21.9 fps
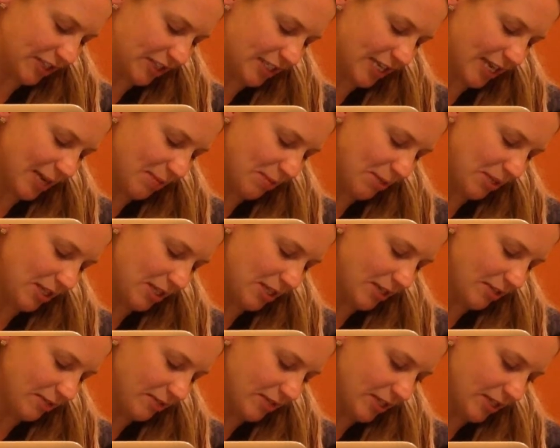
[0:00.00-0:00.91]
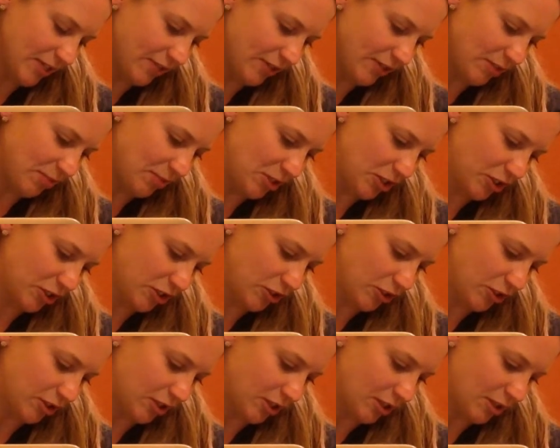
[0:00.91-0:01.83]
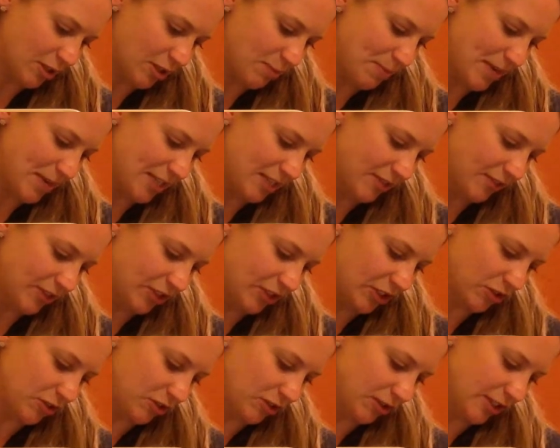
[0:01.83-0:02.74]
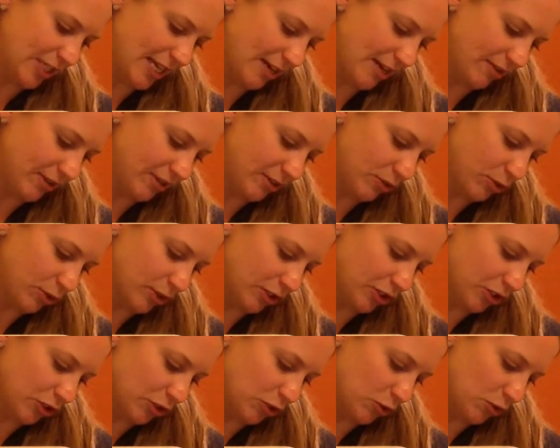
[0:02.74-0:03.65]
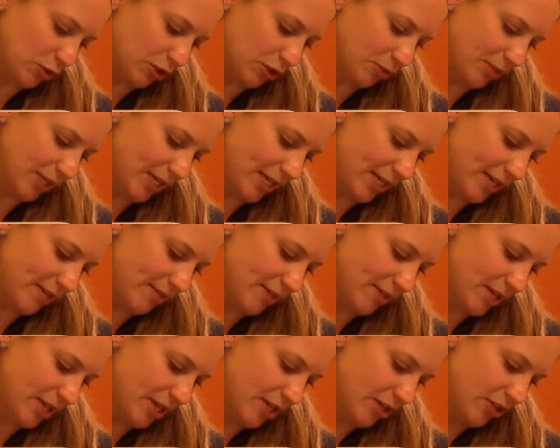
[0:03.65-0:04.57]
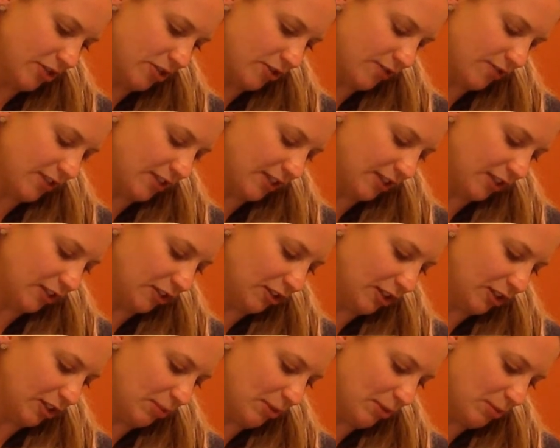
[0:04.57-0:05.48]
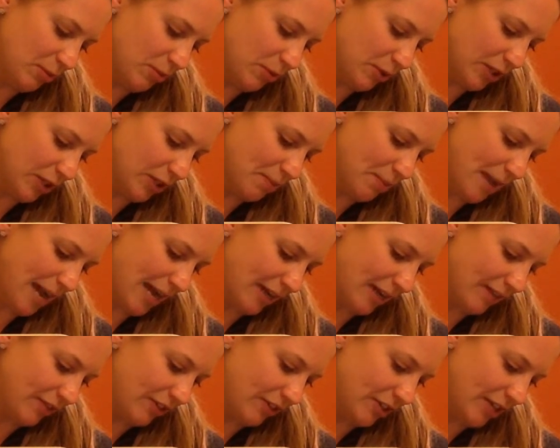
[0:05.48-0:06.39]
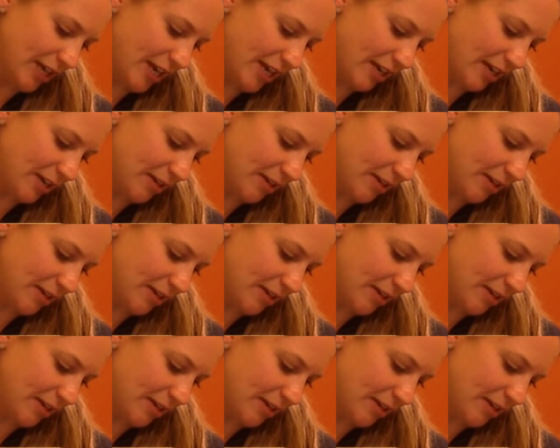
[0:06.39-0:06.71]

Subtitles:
scapula. It runs from the base of your skull down towards your shoulder blade. So you feel a little bit more in the back of your neck.